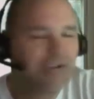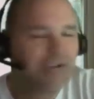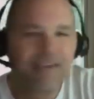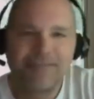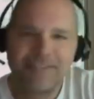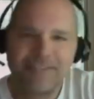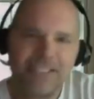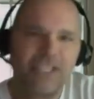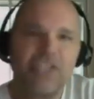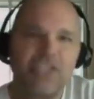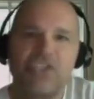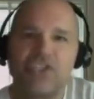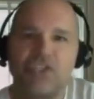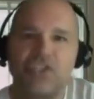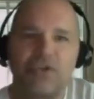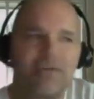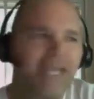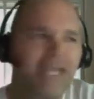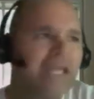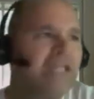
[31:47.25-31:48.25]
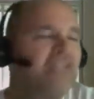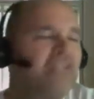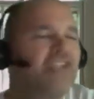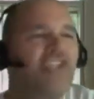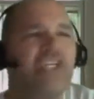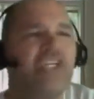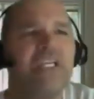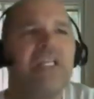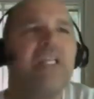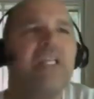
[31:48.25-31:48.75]
F T-shirt. He
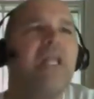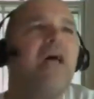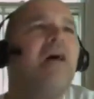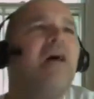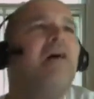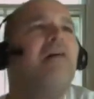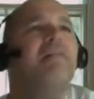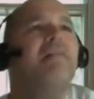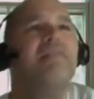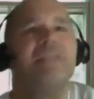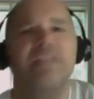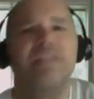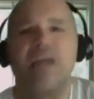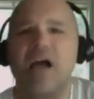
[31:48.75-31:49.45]
she loves